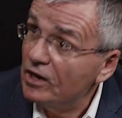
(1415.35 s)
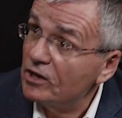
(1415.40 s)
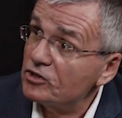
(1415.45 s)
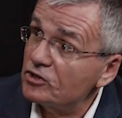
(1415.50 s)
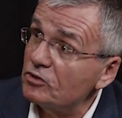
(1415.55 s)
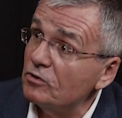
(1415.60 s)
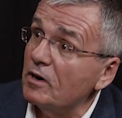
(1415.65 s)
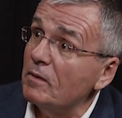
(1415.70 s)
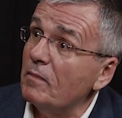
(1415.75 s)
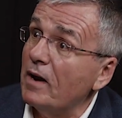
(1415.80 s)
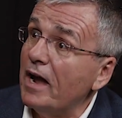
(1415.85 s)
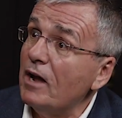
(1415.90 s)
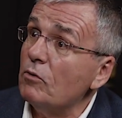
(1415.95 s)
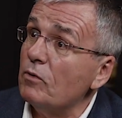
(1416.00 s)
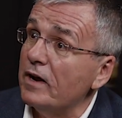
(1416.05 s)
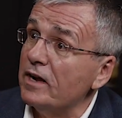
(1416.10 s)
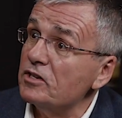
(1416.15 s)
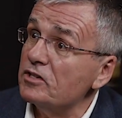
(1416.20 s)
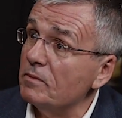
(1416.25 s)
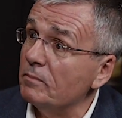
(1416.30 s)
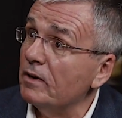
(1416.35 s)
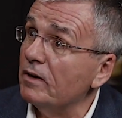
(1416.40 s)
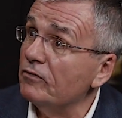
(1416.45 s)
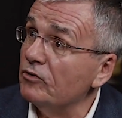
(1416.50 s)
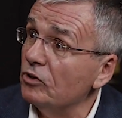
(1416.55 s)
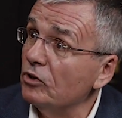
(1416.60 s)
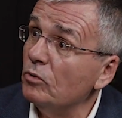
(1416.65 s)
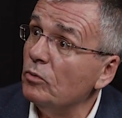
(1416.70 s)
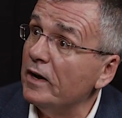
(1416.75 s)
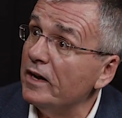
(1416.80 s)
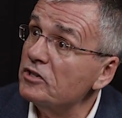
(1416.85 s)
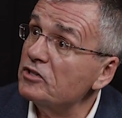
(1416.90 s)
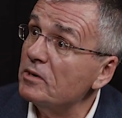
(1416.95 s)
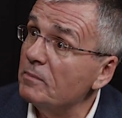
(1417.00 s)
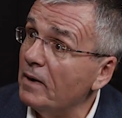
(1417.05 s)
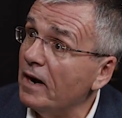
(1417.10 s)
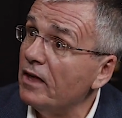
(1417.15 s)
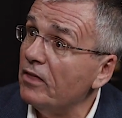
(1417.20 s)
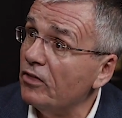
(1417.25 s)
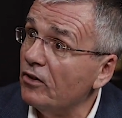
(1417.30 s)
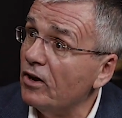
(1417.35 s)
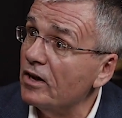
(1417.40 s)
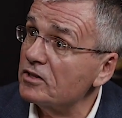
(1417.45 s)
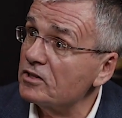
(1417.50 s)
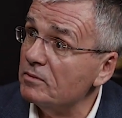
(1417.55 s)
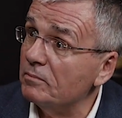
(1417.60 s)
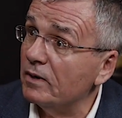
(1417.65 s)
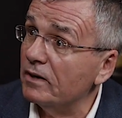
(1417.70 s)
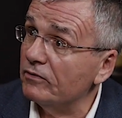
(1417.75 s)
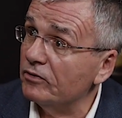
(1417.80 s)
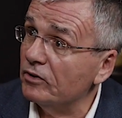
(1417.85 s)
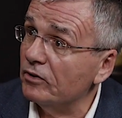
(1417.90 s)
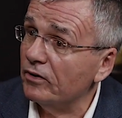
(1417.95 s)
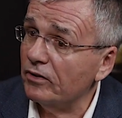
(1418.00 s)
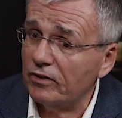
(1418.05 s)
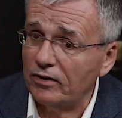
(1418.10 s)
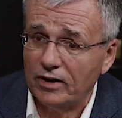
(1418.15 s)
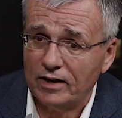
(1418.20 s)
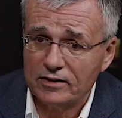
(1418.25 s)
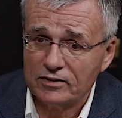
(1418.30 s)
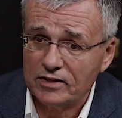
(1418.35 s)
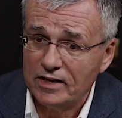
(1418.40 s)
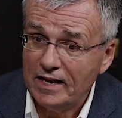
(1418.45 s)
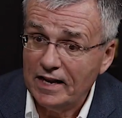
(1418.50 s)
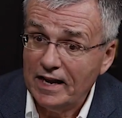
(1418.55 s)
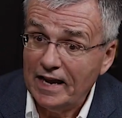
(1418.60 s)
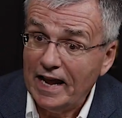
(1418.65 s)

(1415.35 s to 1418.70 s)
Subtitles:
so are my ways above your ways and my thoughts above your thoughts.